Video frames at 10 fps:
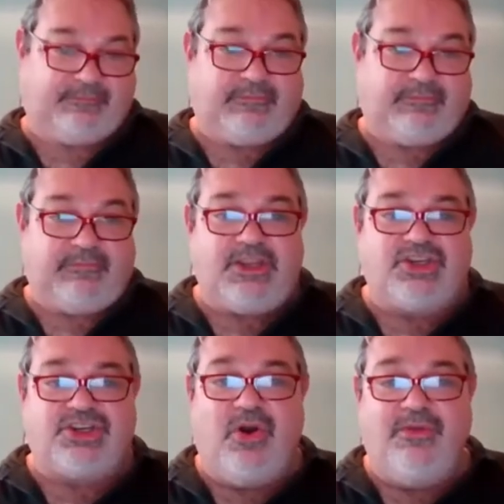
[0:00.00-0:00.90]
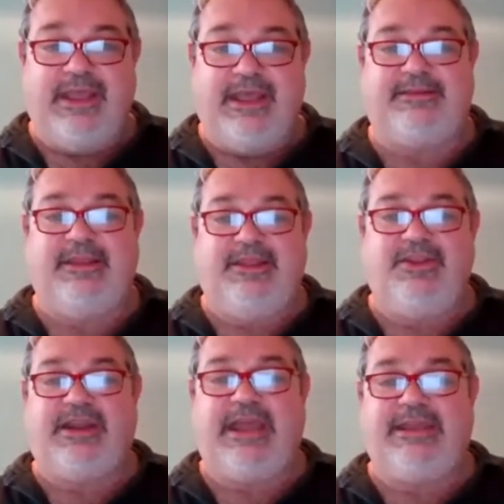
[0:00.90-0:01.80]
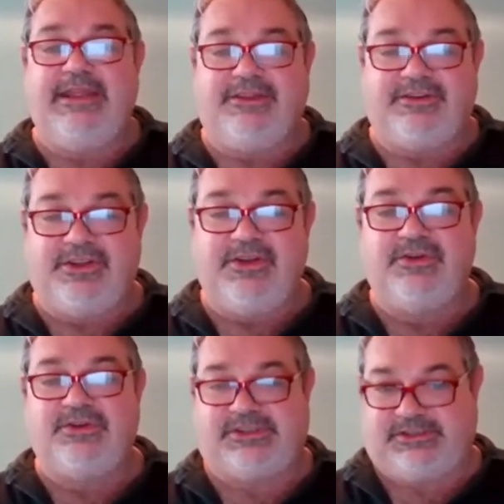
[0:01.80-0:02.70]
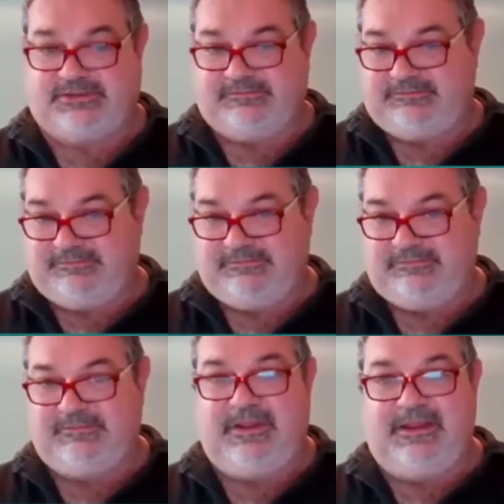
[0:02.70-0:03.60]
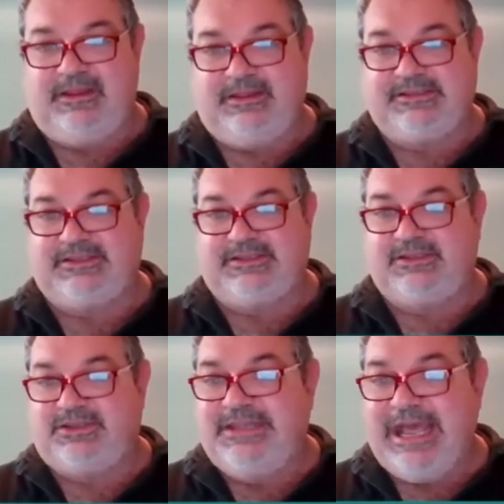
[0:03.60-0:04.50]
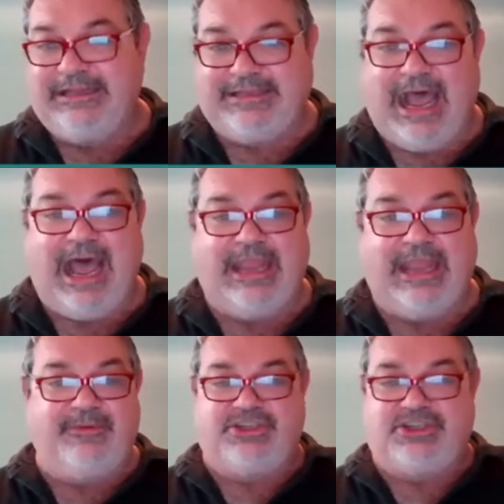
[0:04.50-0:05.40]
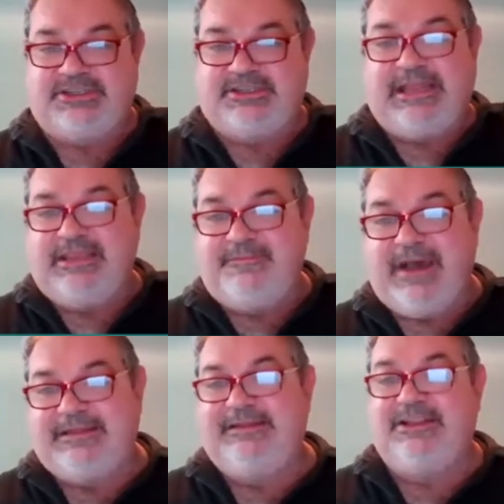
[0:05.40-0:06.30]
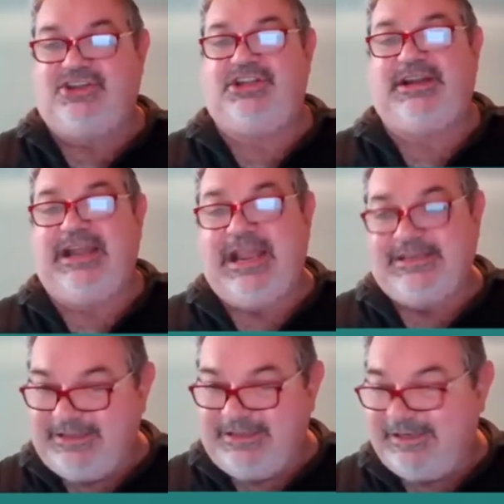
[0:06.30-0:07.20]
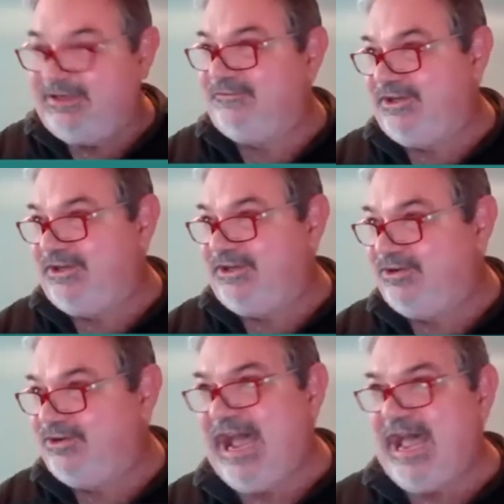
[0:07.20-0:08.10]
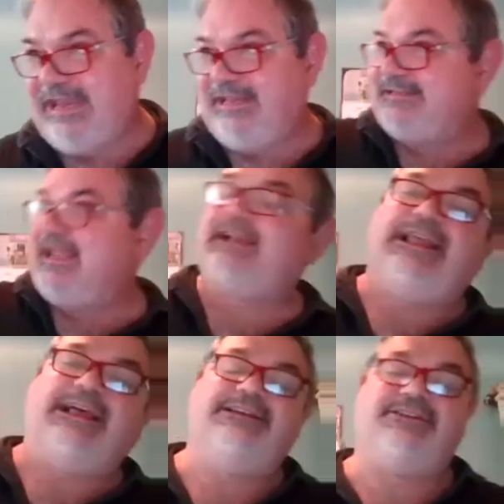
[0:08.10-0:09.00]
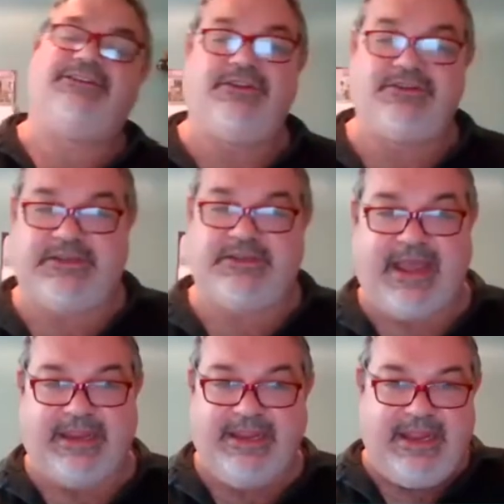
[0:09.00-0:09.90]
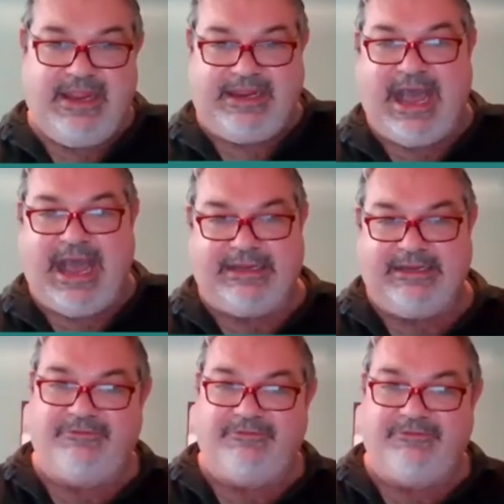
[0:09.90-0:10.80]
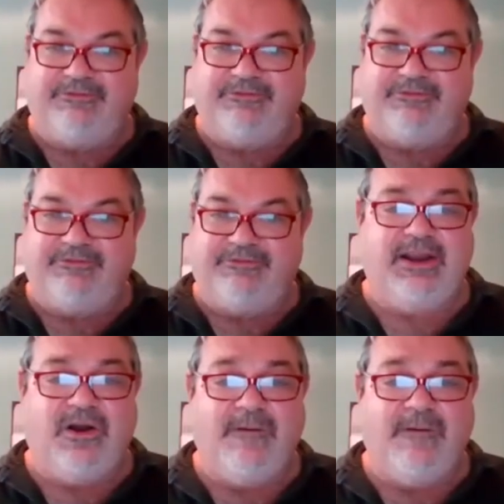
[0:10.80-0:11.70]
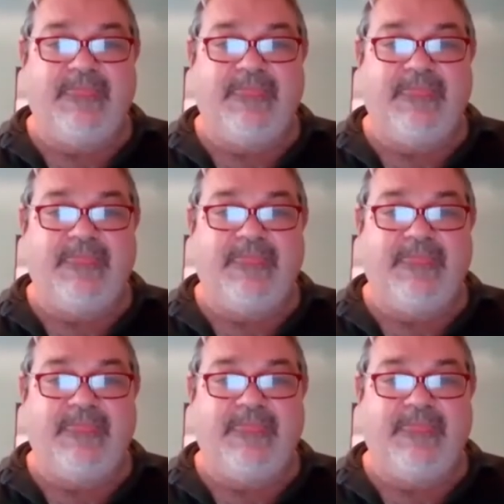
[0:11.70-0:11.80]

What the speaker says: show that you can introduce this delta I, which is nothing but the generalized degree of the node I, exactly as introduced by Karin a few minutes ago.